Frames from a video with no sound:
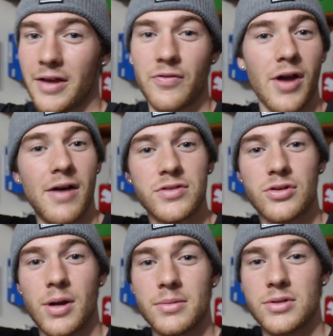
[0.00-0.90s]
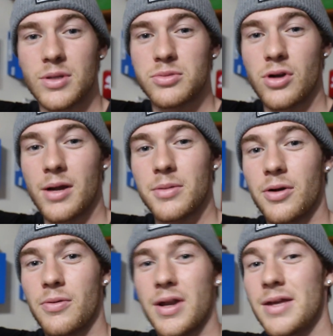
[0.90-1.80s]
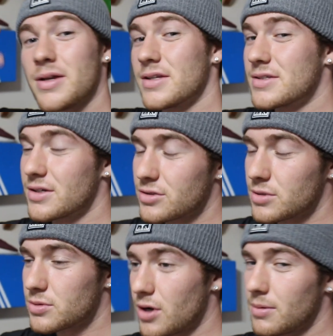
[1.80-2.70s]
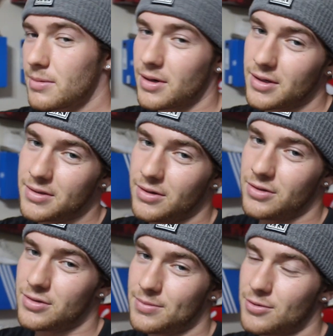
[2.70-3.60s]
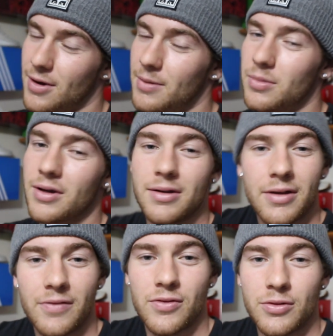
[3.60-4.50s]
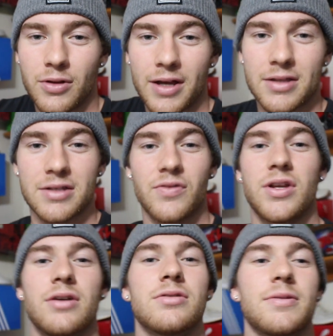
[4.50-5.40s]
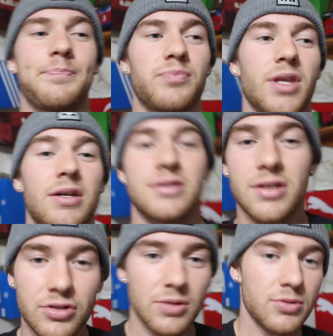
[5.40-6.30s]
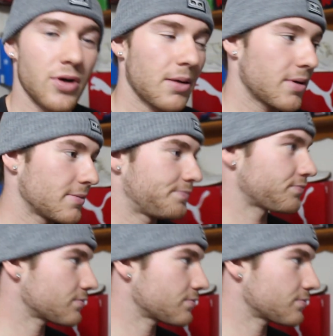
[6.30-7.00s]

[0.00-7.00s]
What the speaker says: If you haven't subscribed already, consider subscribing. I'm not gonna tell you to subscribe, but if you like these videos, consider subscribing. I'm